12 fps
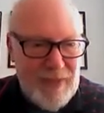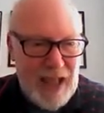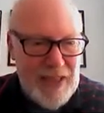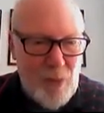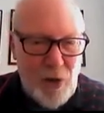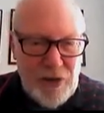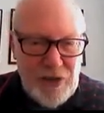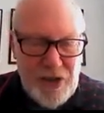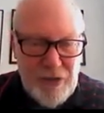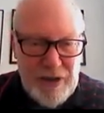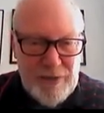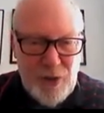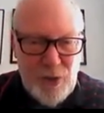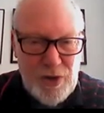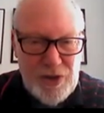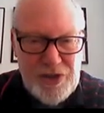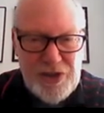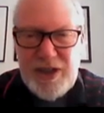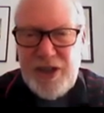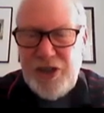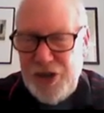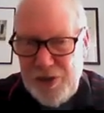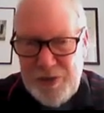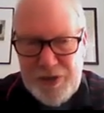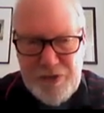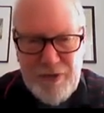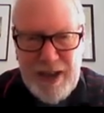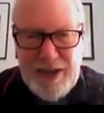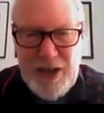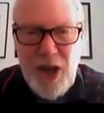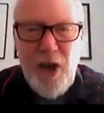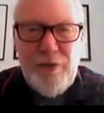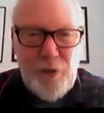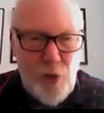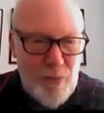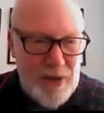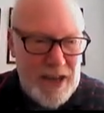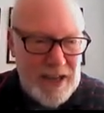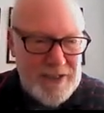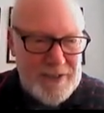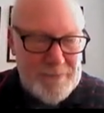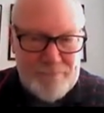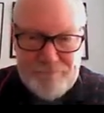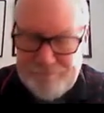And then 1 degree, of course, just to iterate, 4 minutes.